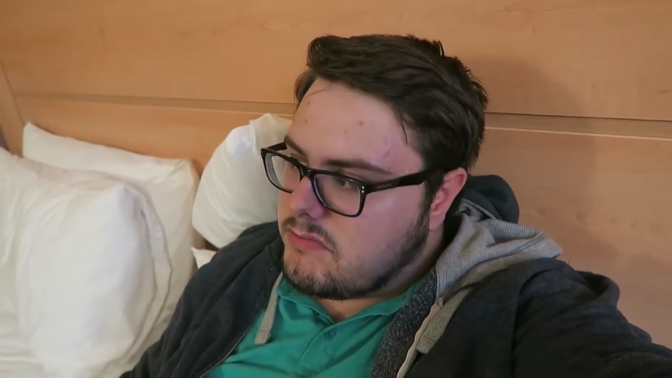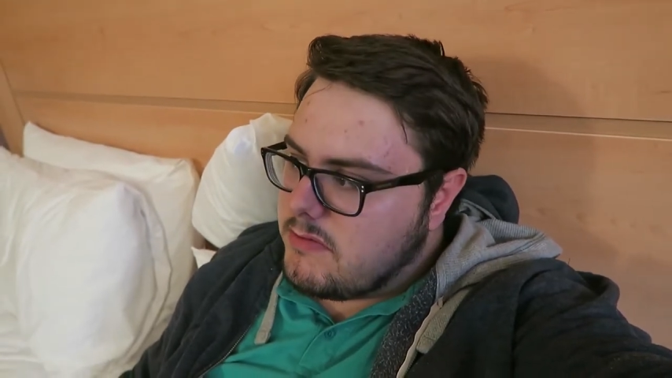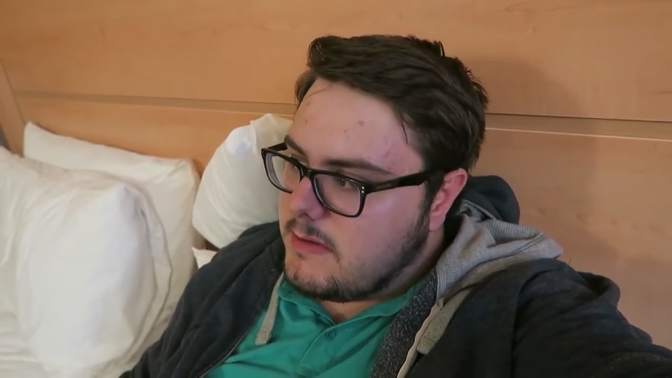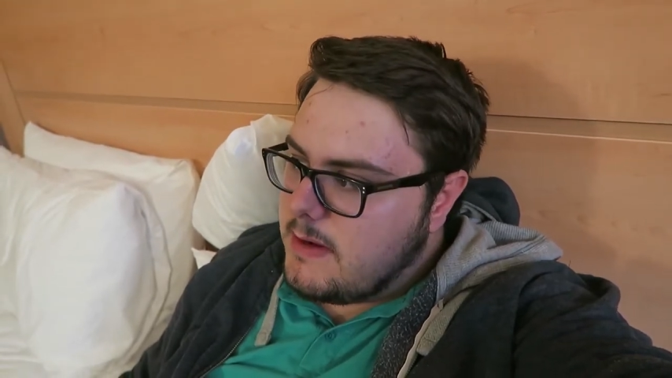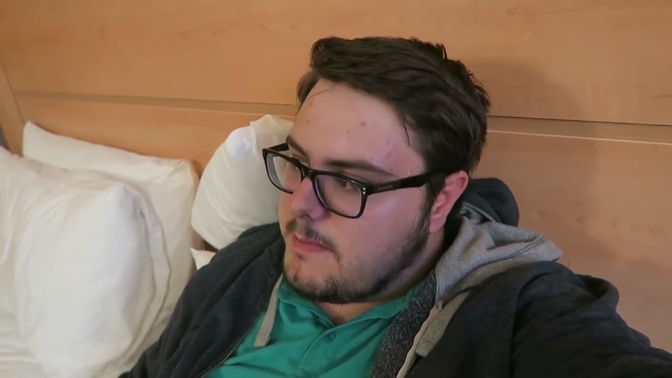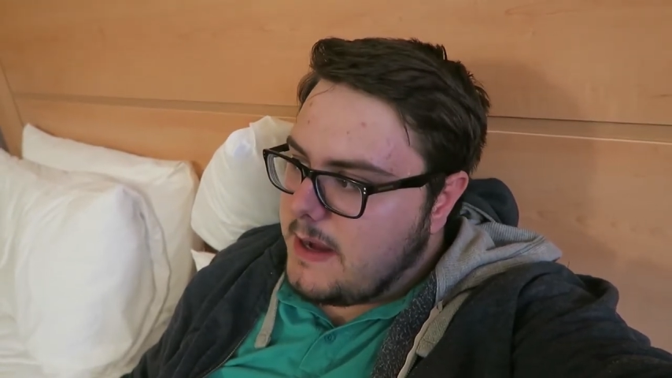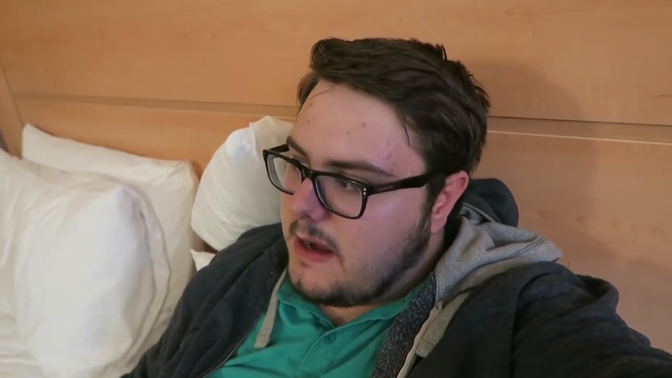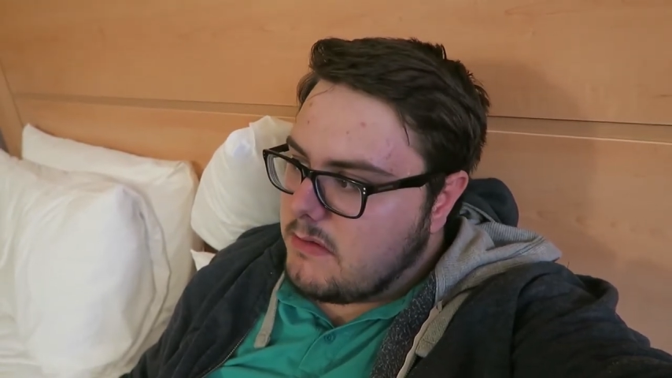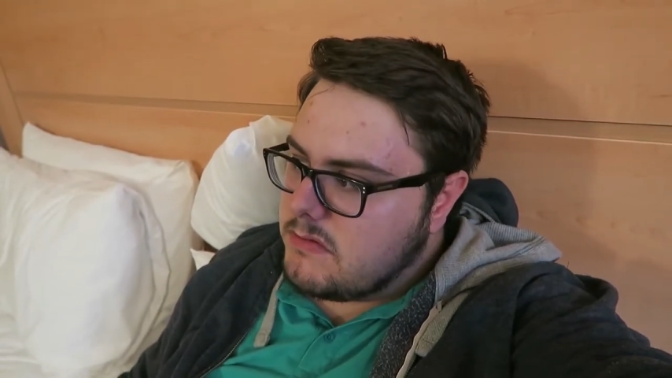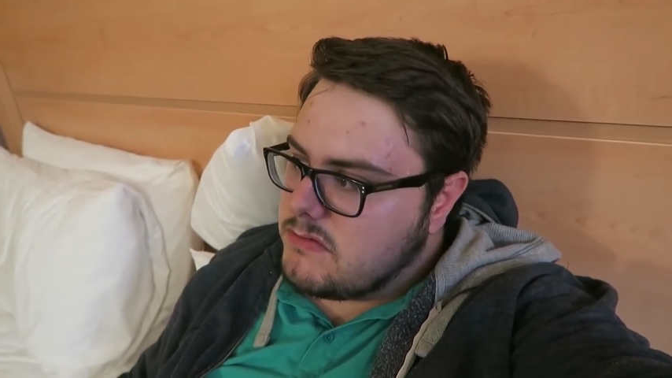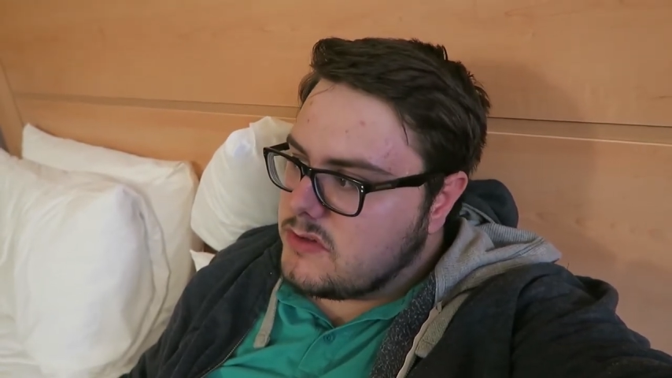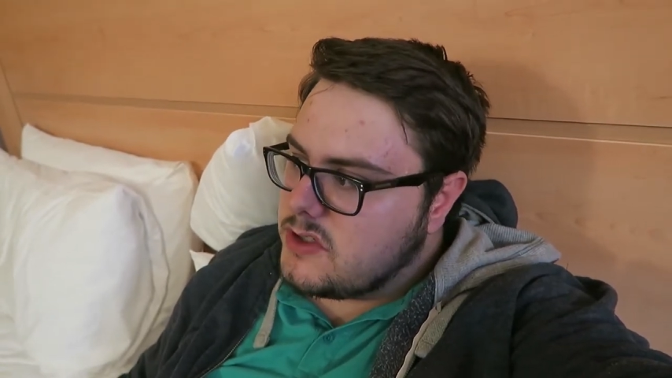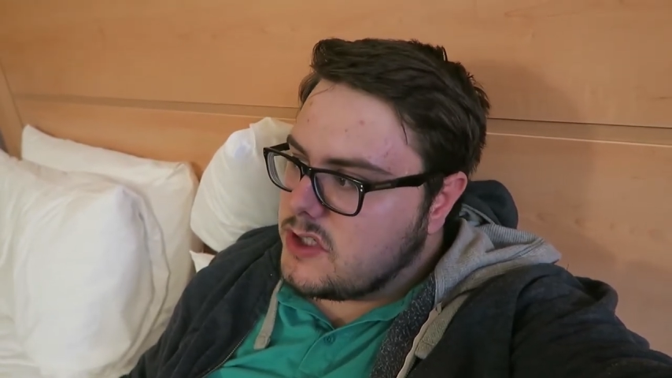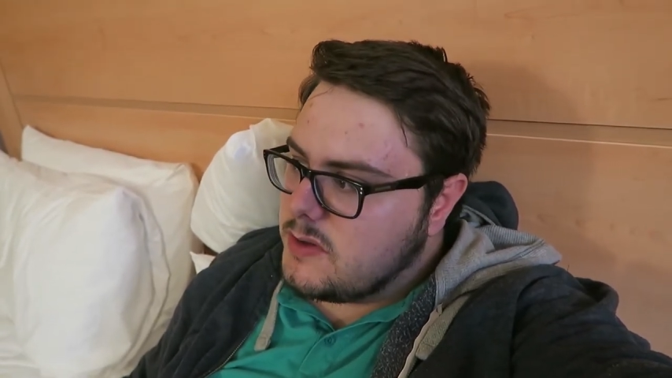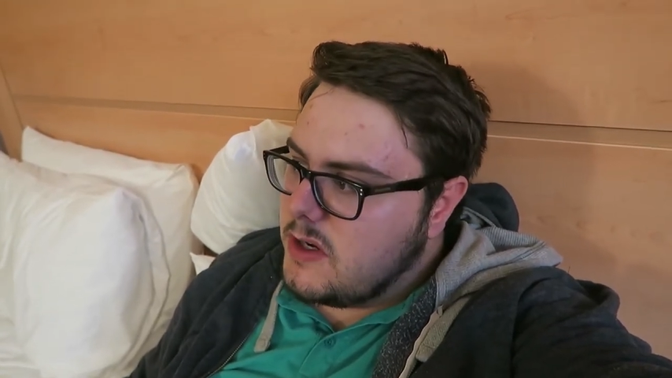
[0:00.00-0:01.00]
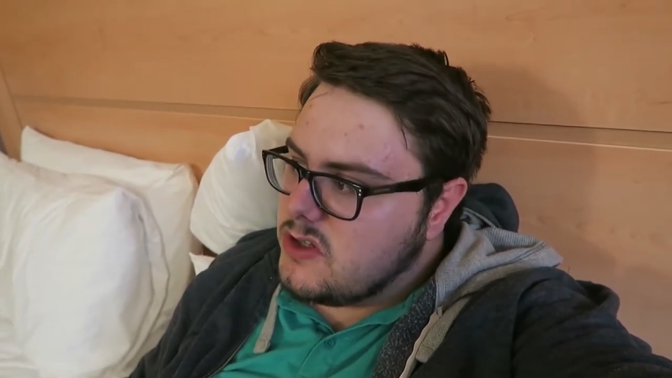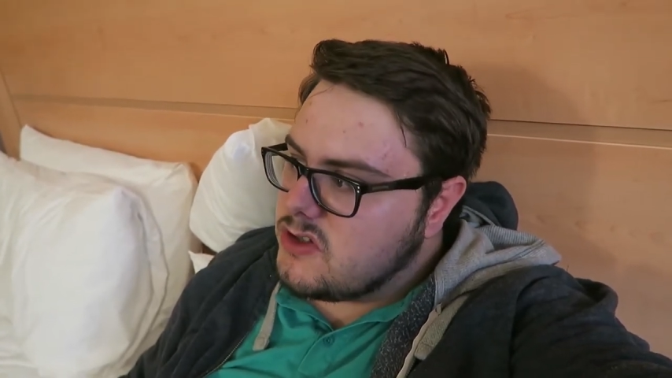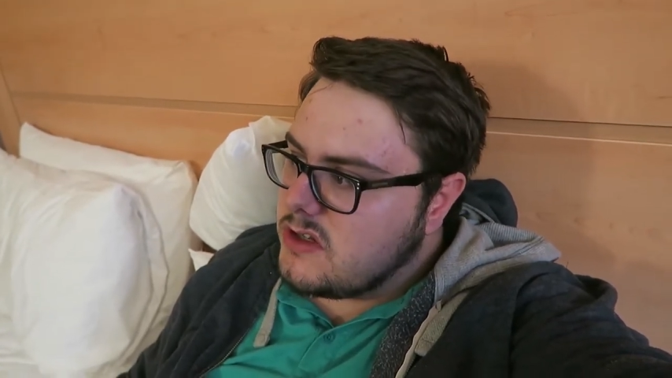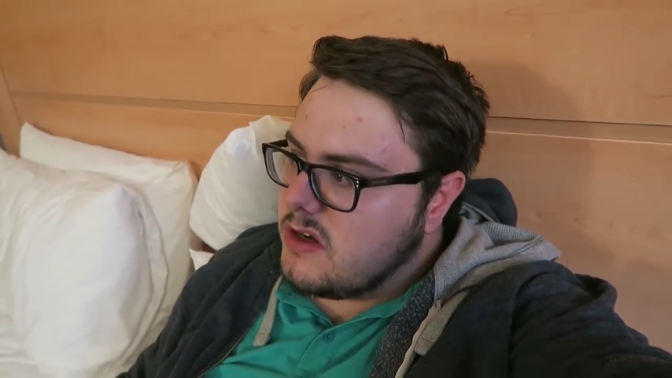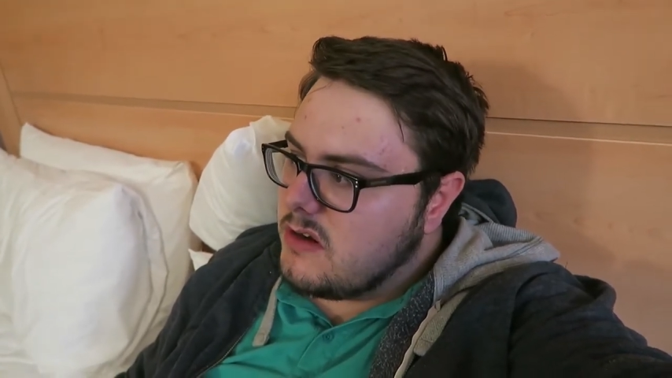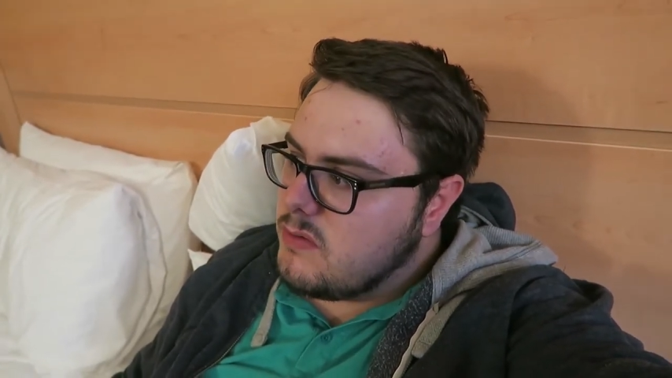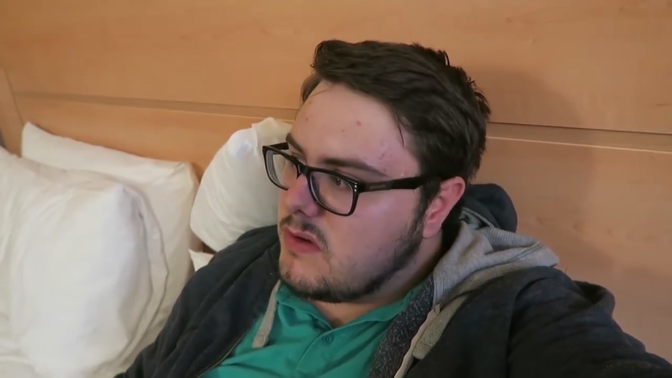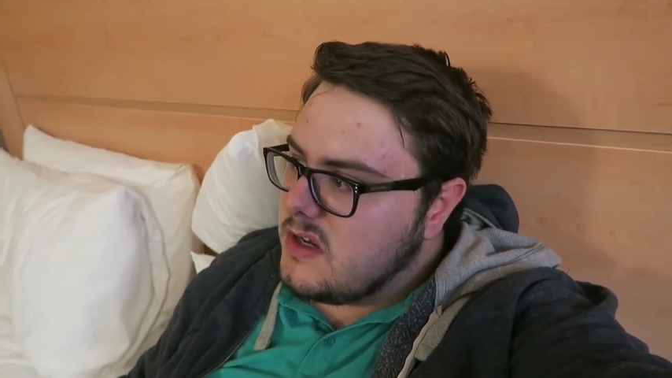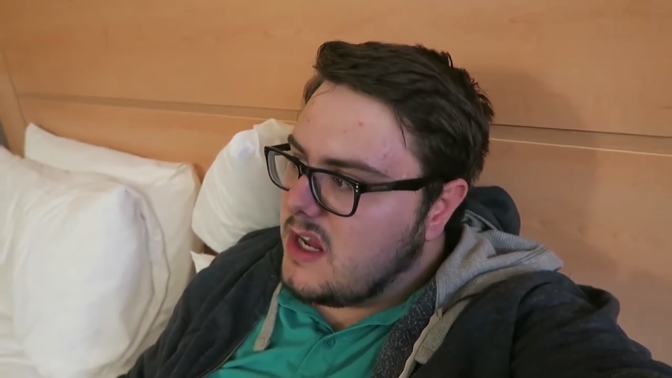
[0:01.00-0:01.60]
probably about 200 odd,